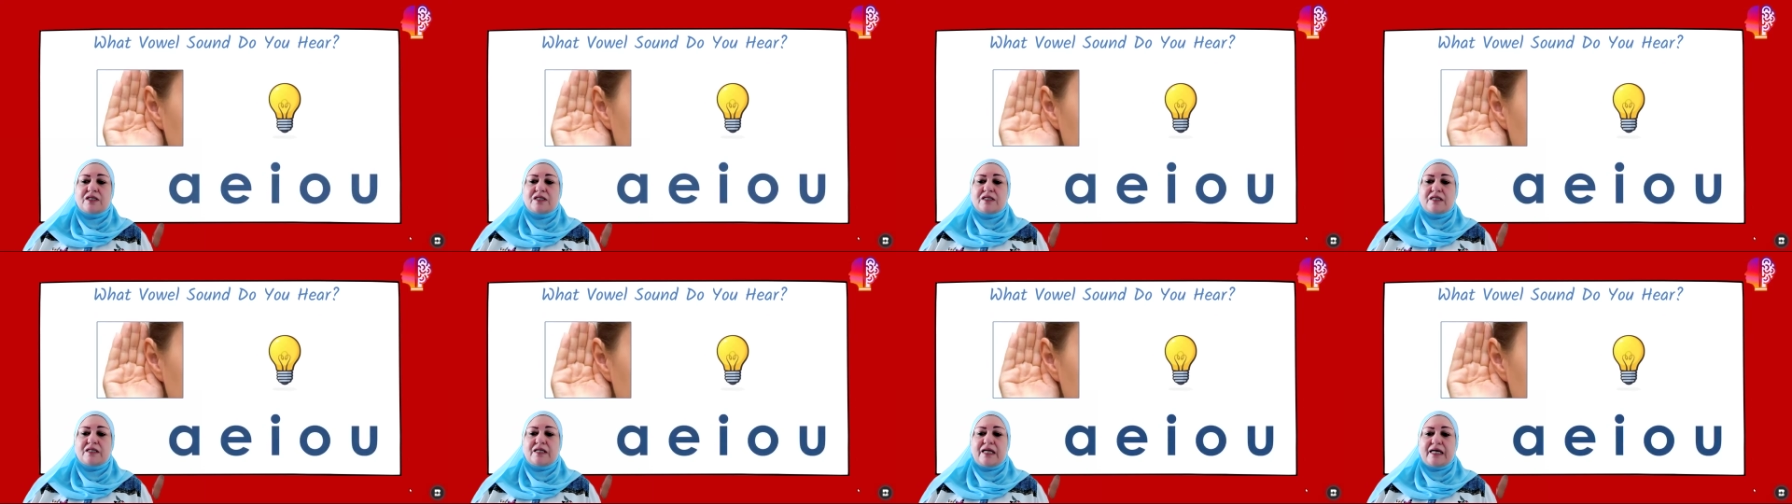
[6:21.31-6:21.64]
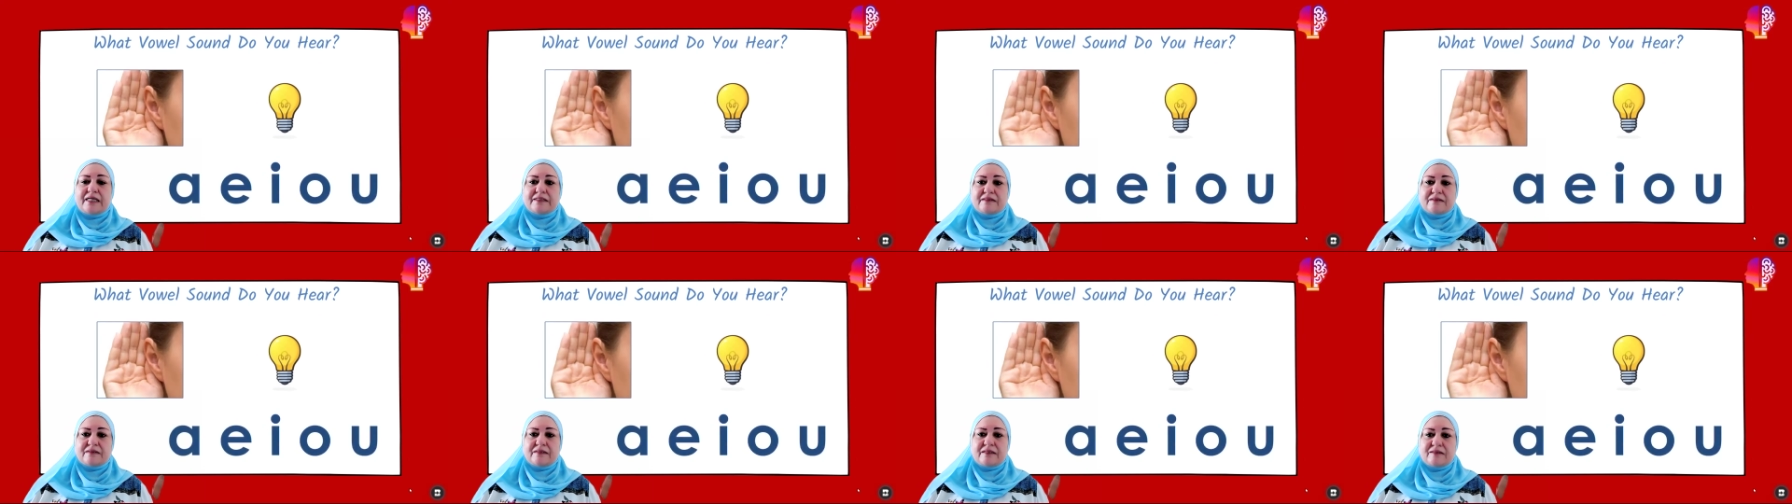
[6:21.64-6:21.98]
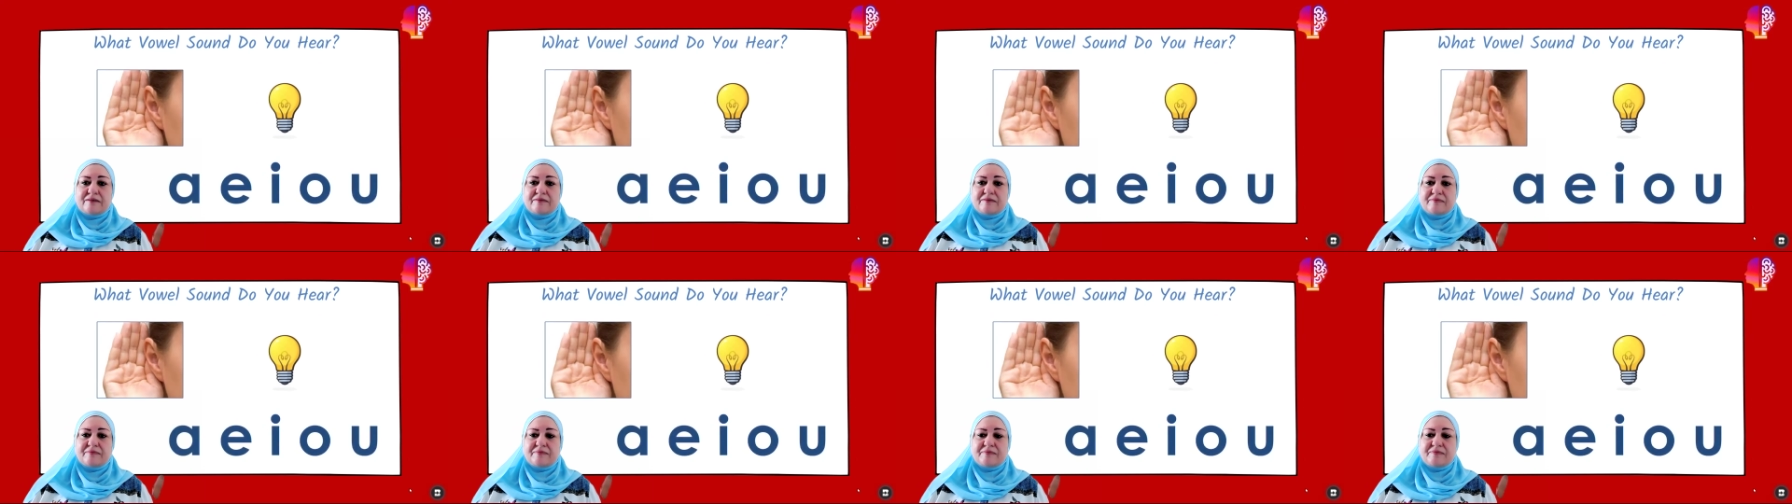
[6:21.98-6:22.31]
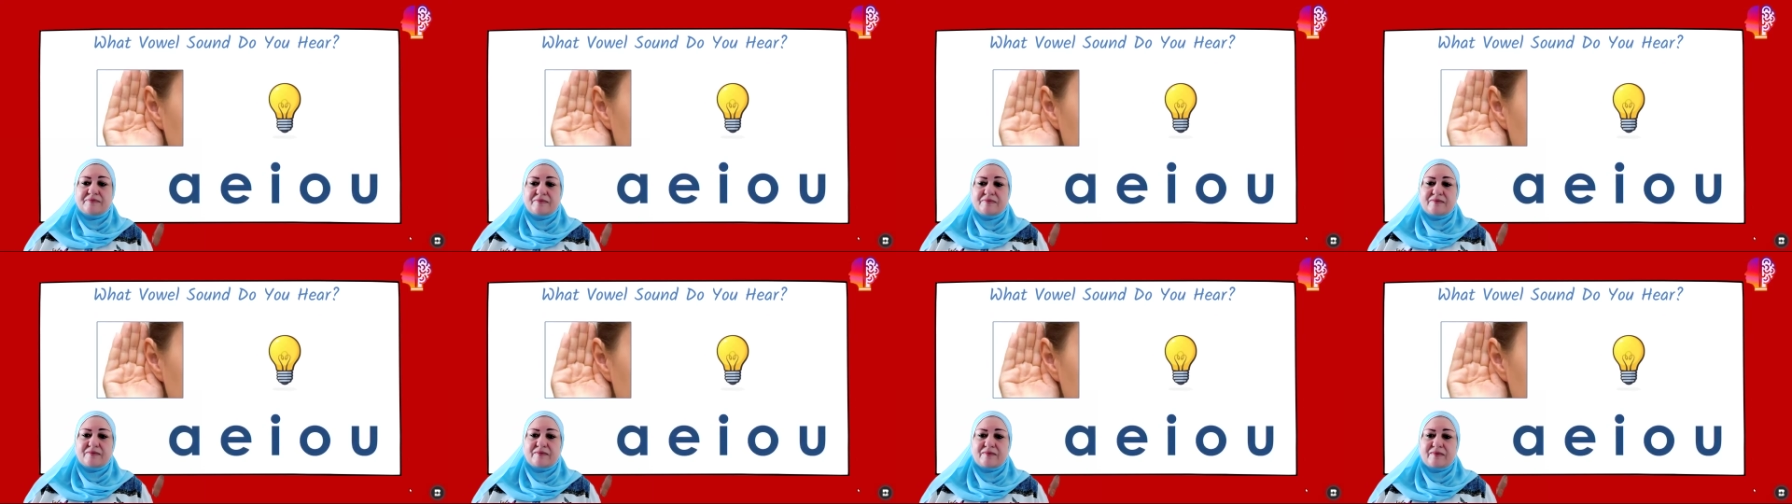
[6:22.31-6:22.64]
light?
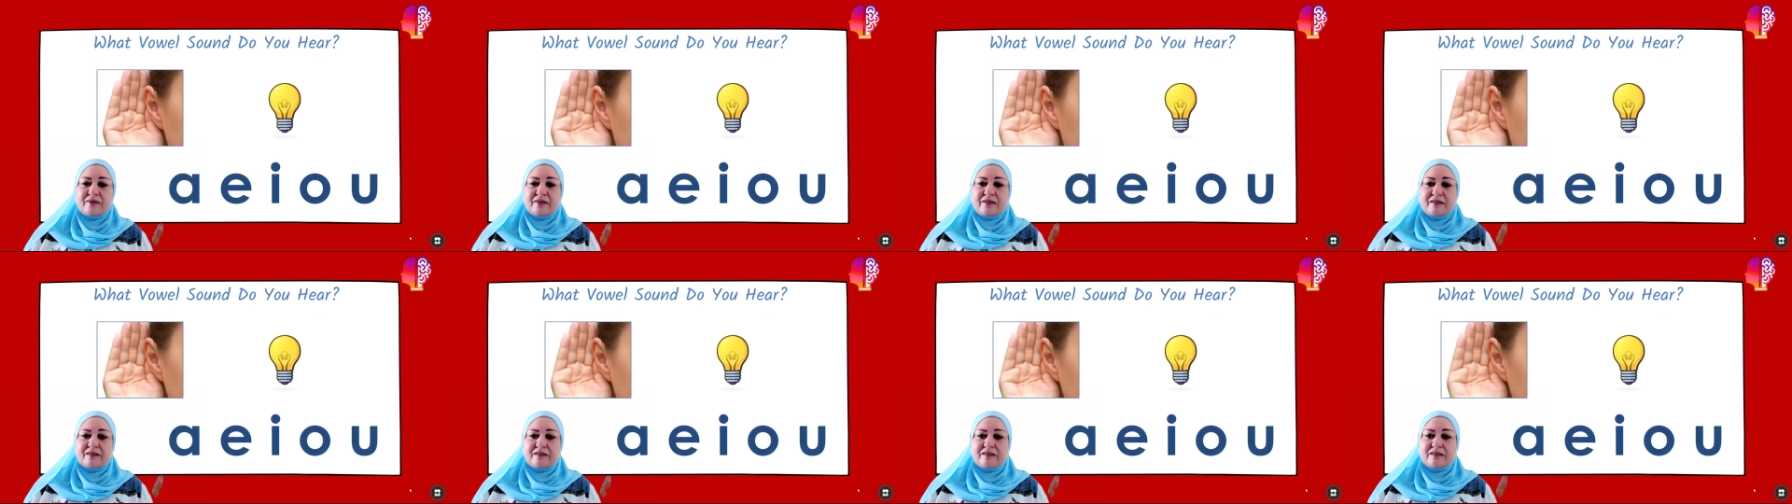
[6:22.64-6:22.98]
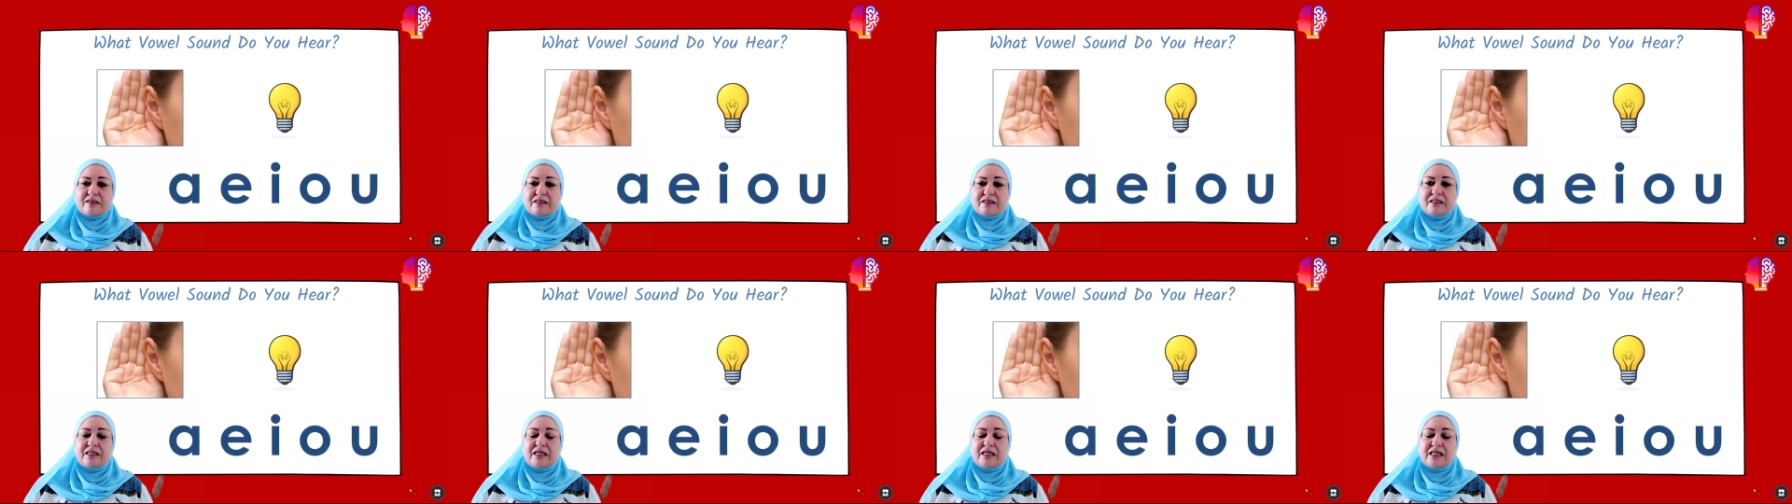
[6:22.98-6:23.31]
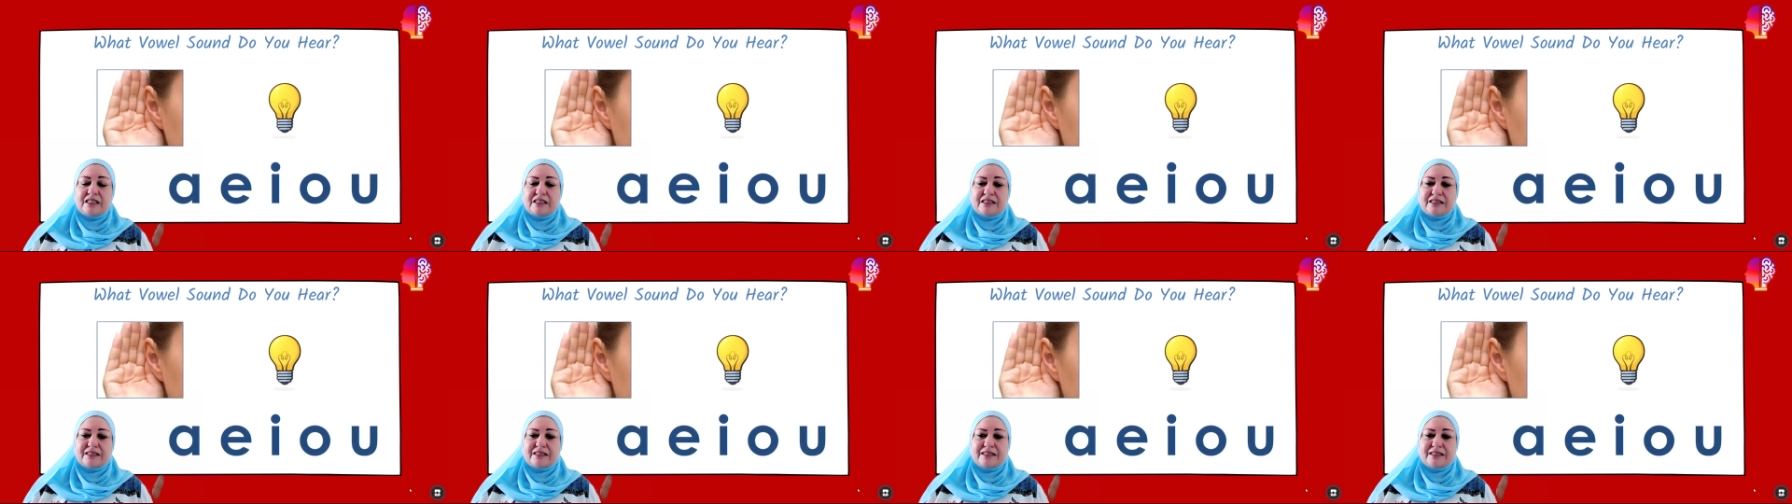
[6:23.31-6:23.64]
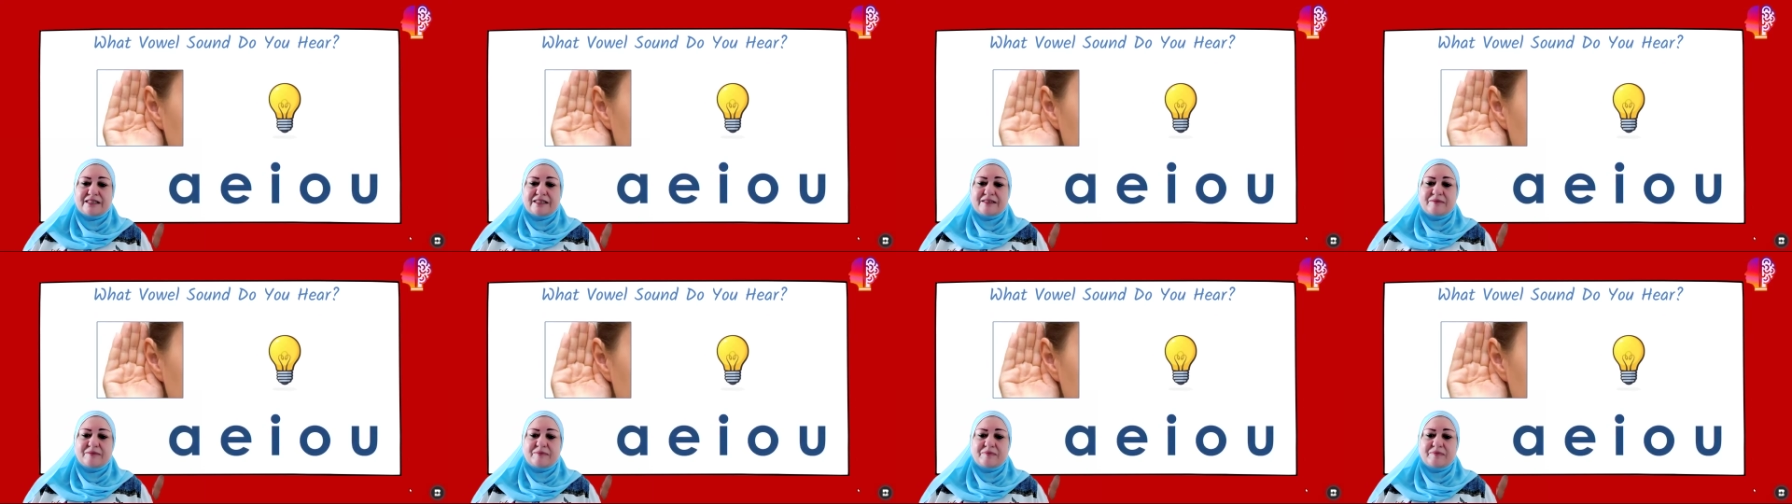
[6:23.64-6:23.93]
Light.